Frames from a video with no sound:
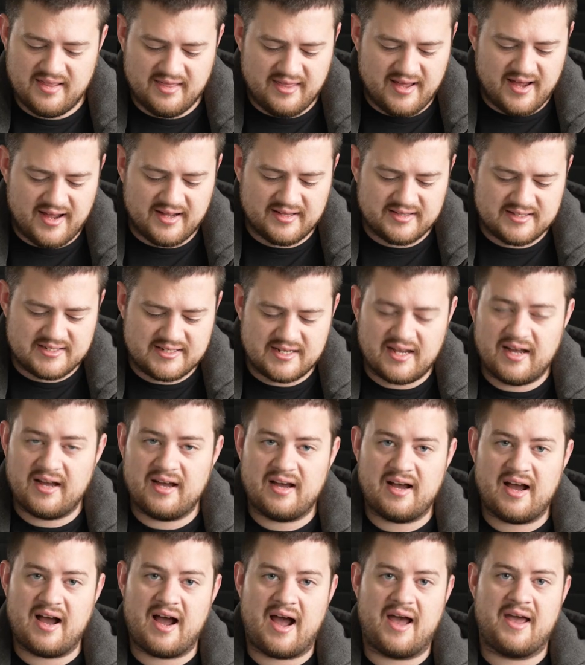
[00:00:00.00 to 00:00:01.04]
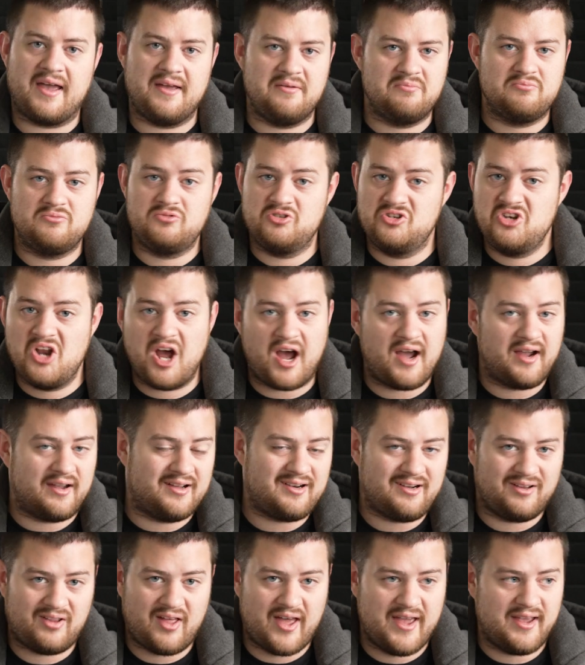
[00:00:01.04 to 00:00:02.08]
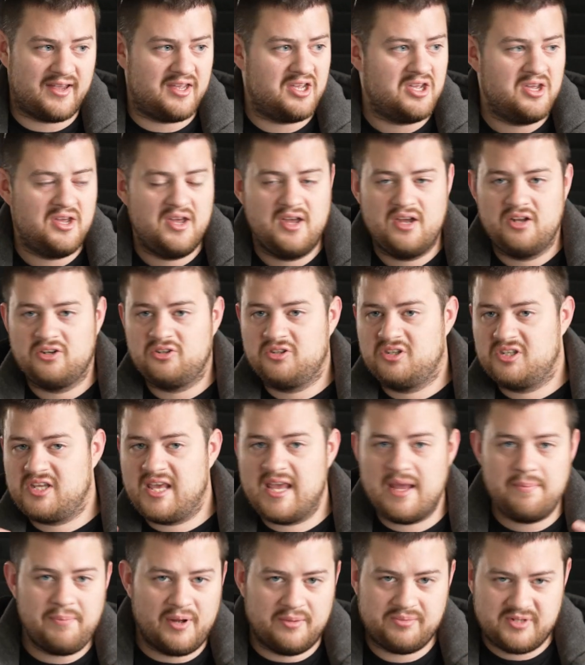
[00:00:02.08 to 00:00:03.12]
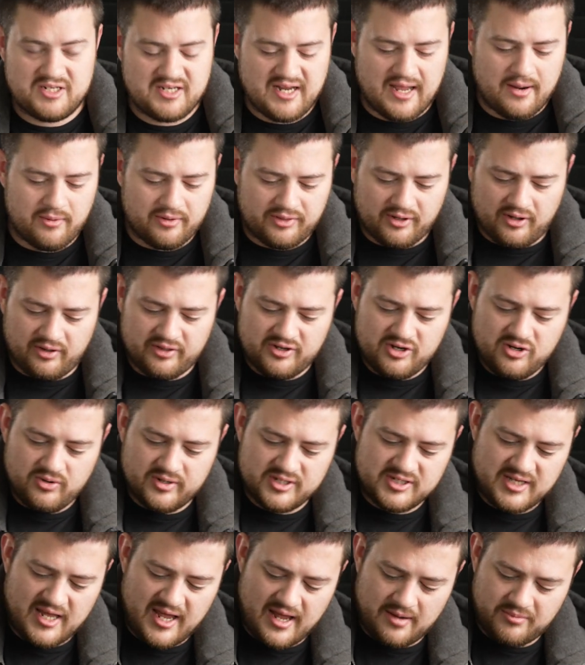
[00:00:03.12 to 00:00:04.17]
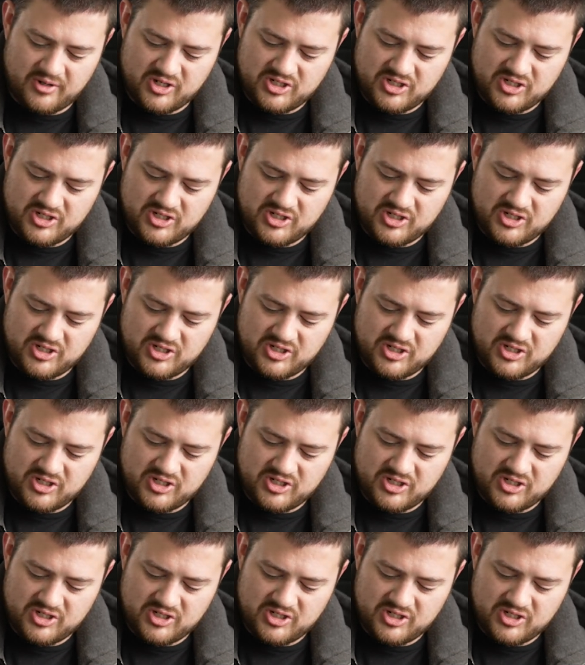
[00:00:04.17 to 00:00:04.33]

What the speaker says: that I am not gonna keep up to date with all the newest camera